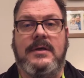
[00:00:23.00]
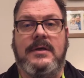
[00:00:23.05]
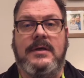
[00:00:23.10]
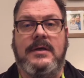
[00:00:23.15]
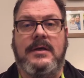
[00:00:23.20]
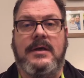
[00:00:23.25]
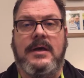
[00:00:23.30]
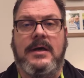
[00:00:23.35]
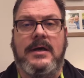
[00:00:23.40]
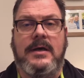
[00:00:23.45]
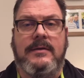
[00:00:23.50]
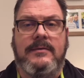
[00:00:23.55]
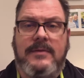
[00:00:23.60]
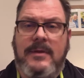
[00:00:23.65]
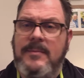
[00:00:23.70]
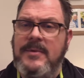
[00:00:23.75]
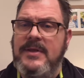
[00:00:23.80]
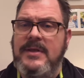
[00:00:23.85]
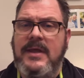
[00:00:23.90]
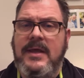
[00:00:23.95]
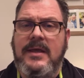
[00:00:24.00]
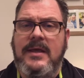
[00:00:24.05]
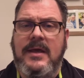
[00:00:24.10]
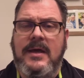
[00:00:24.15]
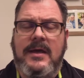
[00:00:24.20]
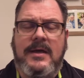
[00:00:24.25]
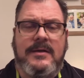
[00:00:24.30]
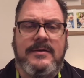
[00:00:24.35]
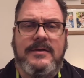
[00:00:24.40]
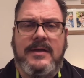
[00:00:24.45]
Let me take
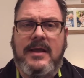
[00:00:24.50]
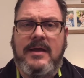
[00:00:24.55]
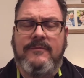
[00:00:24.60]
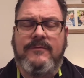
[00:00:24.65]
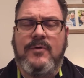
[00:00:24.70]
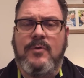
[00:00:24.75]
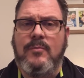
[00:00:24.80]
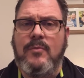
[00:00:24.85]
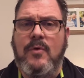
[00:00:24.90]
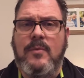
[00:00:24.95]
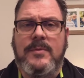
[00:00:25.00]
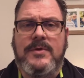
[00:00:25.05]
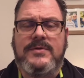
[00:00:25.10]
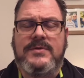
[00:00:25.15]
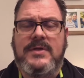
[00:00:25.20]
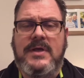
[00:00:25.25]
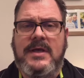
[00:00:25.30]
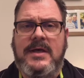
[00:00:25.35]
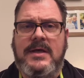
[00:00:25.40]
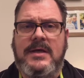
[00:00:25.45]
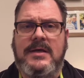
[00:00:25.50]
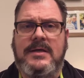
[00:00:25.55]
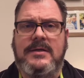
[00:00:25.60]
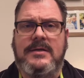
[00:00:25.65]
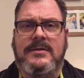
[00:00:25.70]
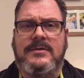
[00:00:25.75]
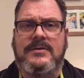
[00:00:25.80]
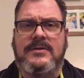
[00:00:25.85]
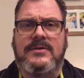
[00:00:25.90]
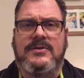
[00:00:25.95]
a few moments to
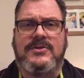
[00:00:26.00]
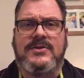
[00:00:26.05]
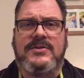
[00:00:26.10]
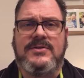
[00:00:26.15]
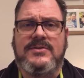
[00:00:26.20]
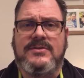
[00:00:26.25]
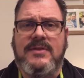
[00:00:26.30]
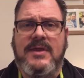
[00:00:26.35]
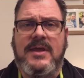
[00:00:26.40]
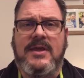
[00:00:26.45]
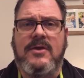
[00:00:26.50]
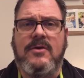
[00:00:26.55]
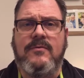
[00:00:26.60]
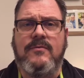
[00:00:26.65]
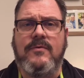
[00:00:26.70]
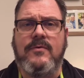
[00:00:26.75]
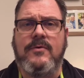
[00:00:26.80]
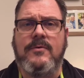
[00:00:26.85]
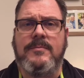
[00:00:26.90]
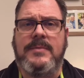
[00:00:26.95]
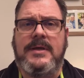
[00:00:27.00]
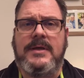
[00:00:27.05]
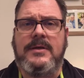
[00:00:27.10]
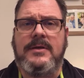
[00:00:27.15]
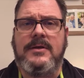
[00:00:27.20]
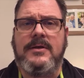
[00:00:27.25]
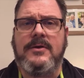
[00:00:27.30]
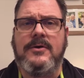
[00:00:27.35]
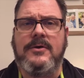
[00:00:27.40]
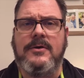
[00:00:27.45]
just thank you for being
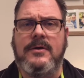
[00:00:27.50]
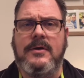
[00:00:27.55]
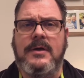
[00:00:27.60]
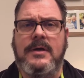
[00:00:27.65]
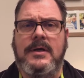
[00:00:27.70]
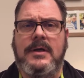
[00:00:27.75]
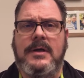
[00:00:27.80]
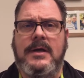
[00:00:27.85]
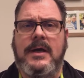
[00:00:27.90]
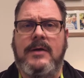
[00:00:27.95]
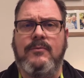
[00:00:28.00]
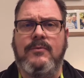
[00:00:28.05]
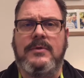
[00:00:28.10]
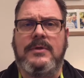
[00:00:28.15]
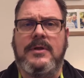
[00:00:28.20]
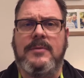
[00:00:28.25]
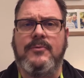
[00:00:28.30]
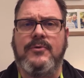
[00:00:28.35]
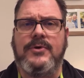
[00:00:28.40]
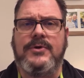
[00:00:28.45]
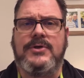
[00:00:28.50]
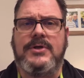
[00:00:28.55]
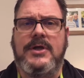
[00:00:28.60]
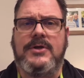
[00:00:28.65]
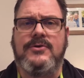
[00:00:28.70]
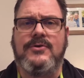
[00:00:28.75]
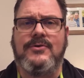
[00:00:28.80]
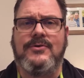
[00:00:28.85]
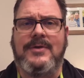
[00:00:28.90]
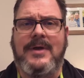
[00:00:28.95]
here. I really
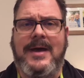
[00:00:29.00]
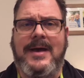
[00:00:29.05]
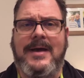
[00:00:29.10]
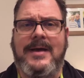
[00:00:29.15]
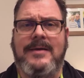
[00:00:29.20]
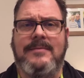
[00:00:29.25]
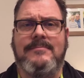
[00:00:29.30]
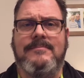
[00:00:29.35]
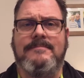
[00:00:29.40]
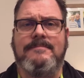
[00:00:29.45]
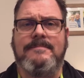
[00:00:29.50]
appreciate your time.